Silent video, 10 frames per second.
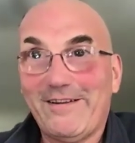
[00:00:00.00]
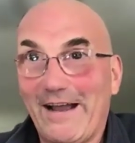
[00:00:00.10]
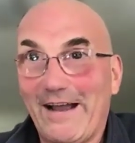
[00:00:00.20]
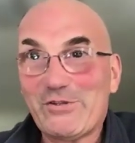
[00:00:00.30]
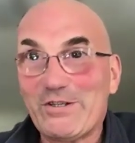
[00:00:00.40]

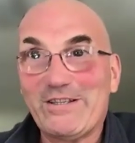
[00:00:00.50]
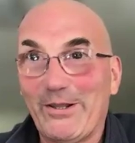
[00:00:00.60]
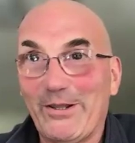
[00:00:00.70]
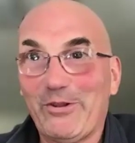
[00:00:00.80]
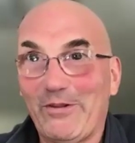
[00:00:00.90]
obviously
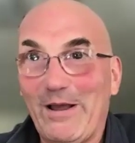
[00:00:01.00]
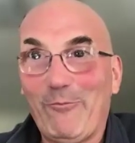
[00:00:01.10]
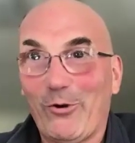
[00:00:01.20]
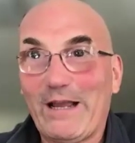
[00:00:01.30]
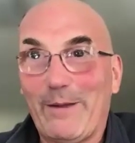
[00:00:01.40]
dealing with a lot
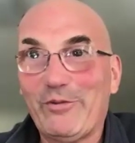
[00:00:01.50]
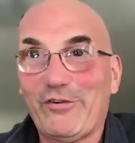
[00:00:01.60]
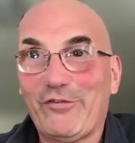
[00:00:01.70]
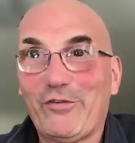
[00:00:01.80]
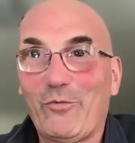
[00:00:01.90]
more
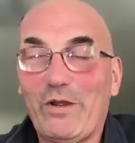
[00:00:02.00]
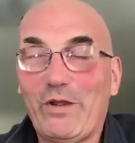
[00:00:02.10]
competition than we